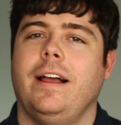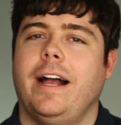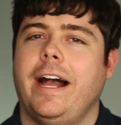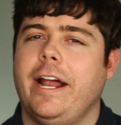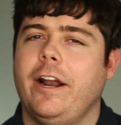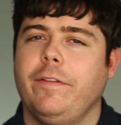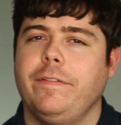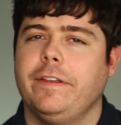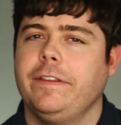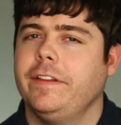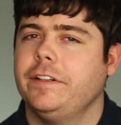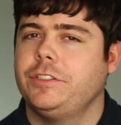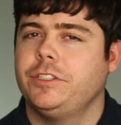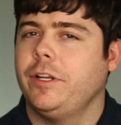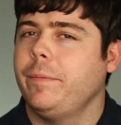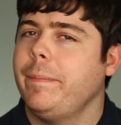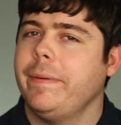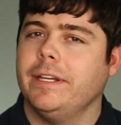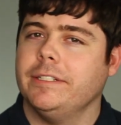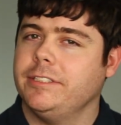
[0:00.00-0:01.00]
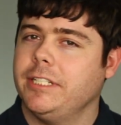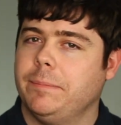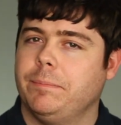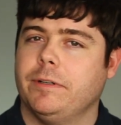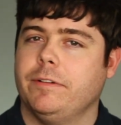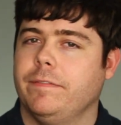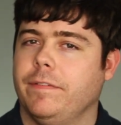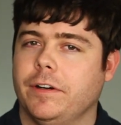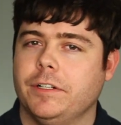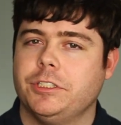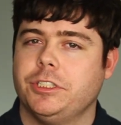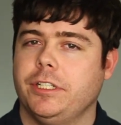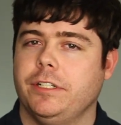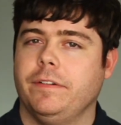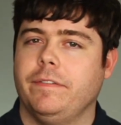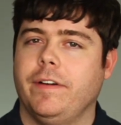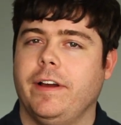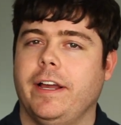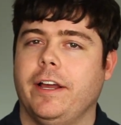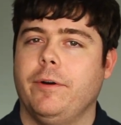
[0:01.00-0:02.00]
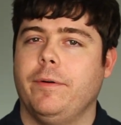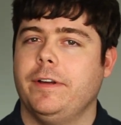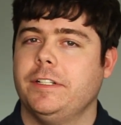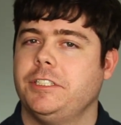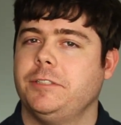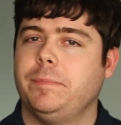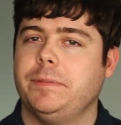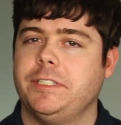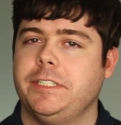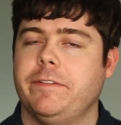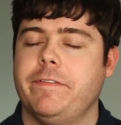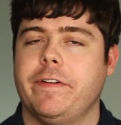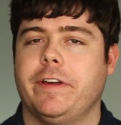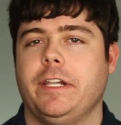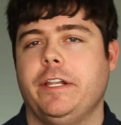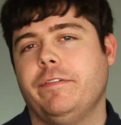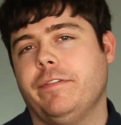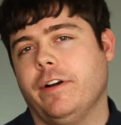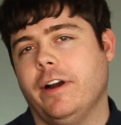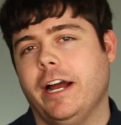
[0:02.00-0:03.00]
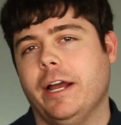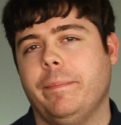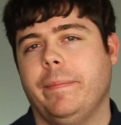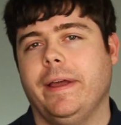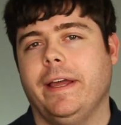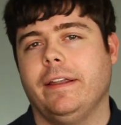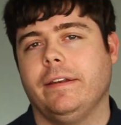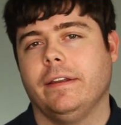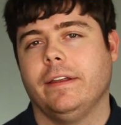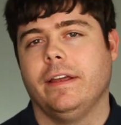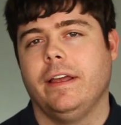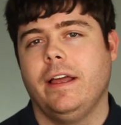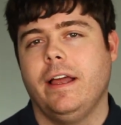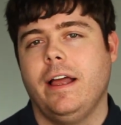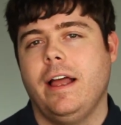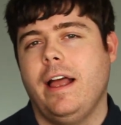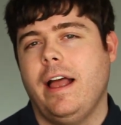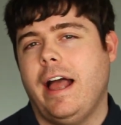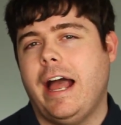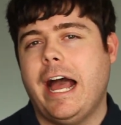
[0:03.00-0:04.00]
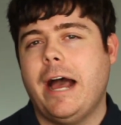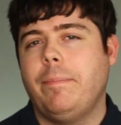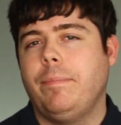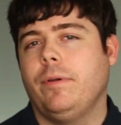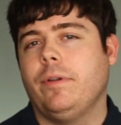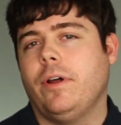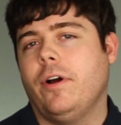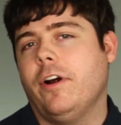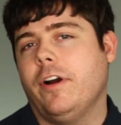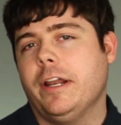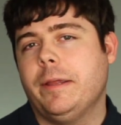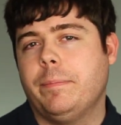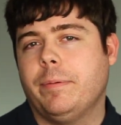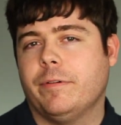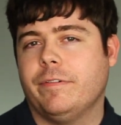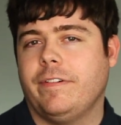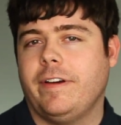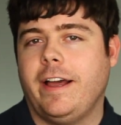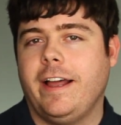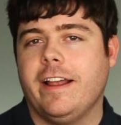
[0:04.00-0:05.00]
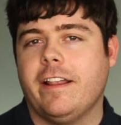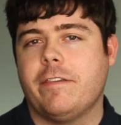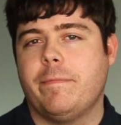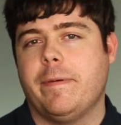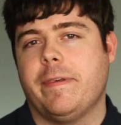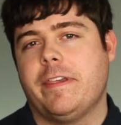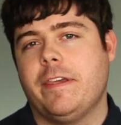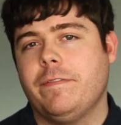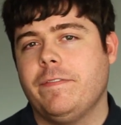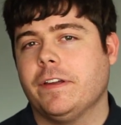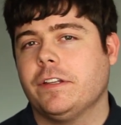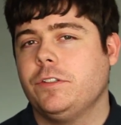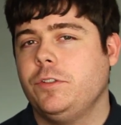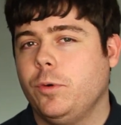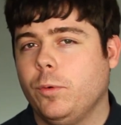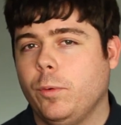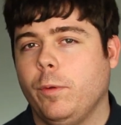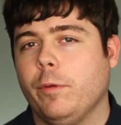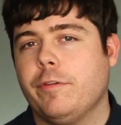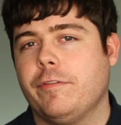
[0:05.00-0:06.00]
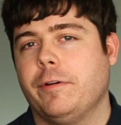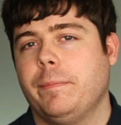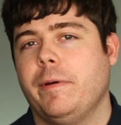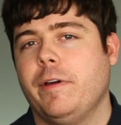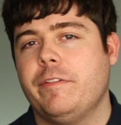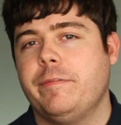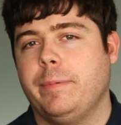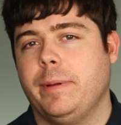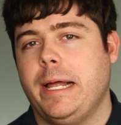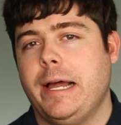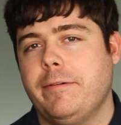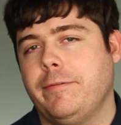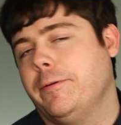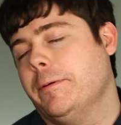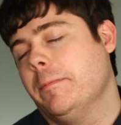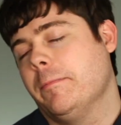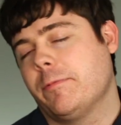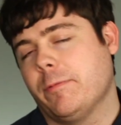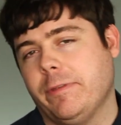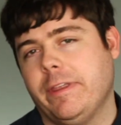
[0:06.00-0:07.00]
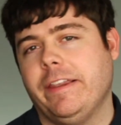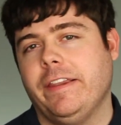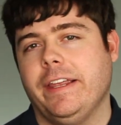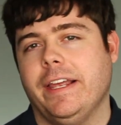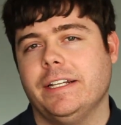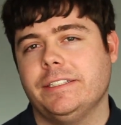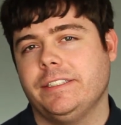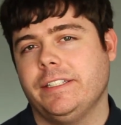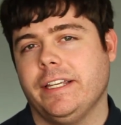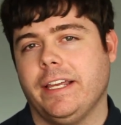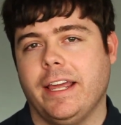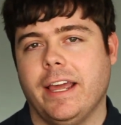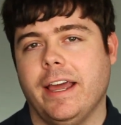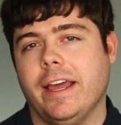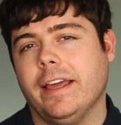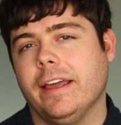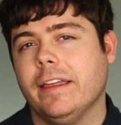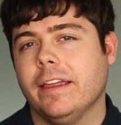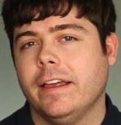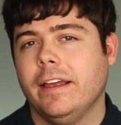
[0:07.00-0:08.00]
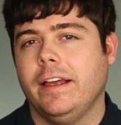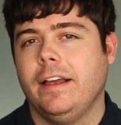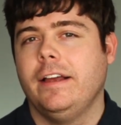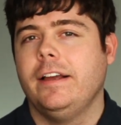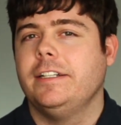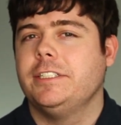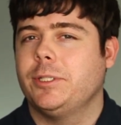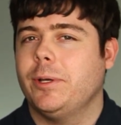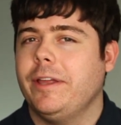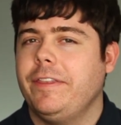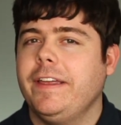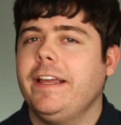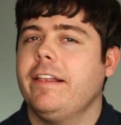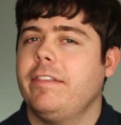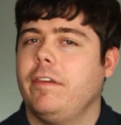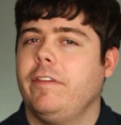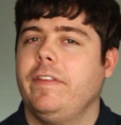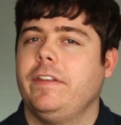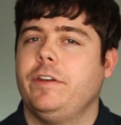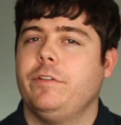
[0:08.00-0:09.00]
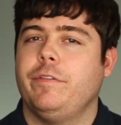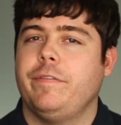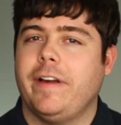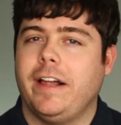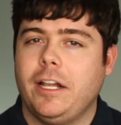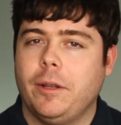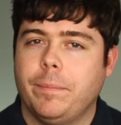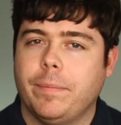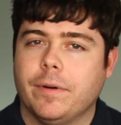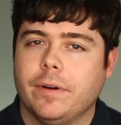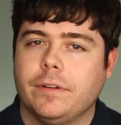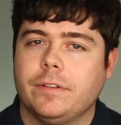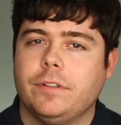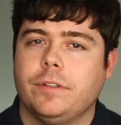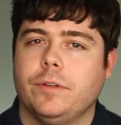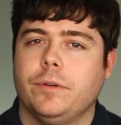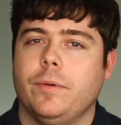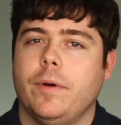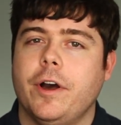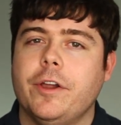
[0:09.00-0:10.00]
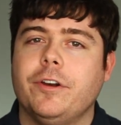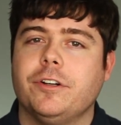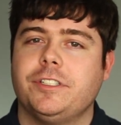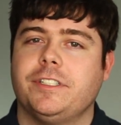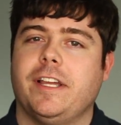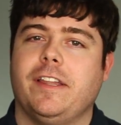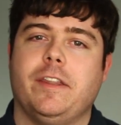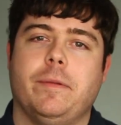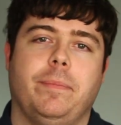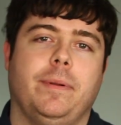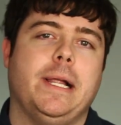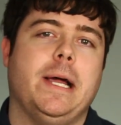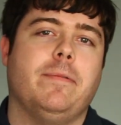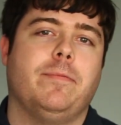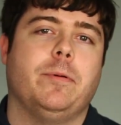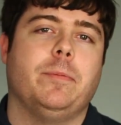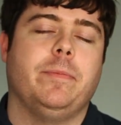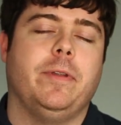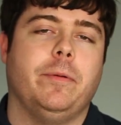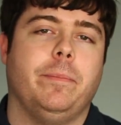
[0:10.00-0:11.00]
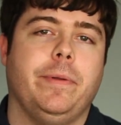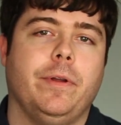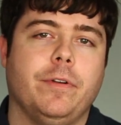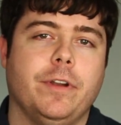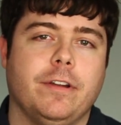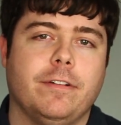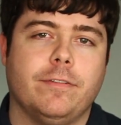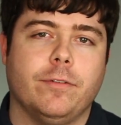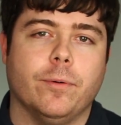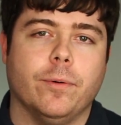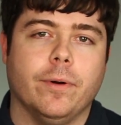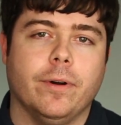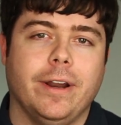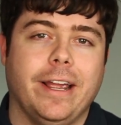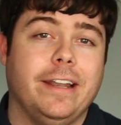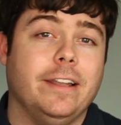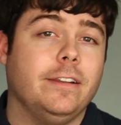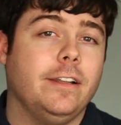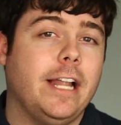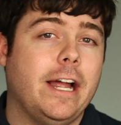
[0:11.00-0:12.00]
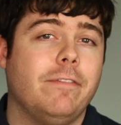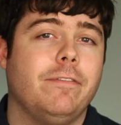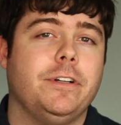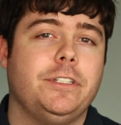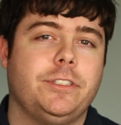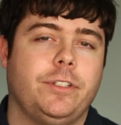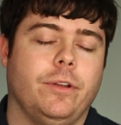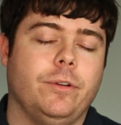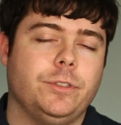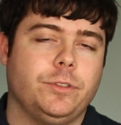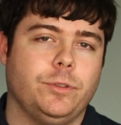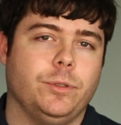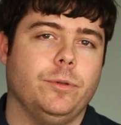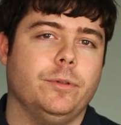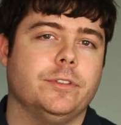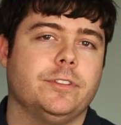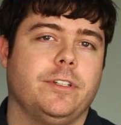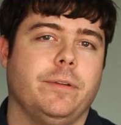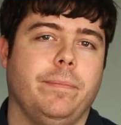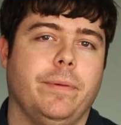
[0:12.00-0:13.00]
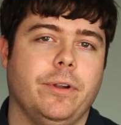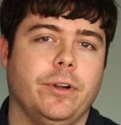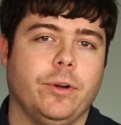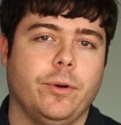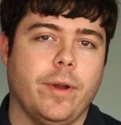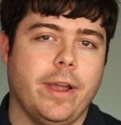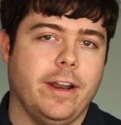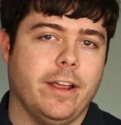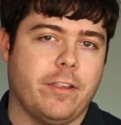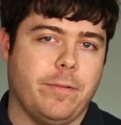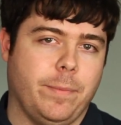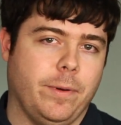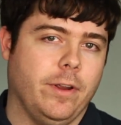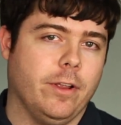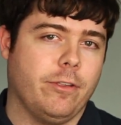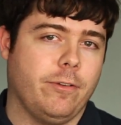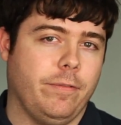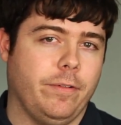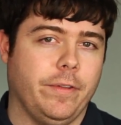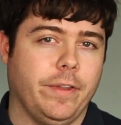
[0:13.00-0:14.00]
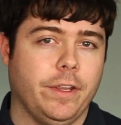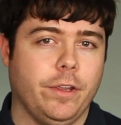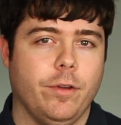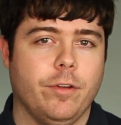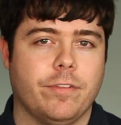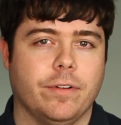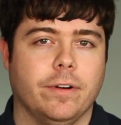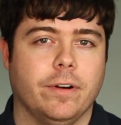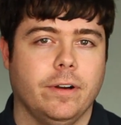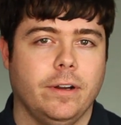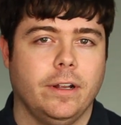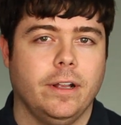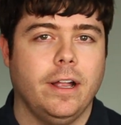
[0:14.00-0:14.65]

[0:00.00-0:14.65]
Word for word: I don't think there should be a separate version of iOS specifically for iPad. Apple already provides specific tools for both platforms within the SDK. So I think it's on the developer to understand the platform they're building for and leverage those tools to build a great experience for the user.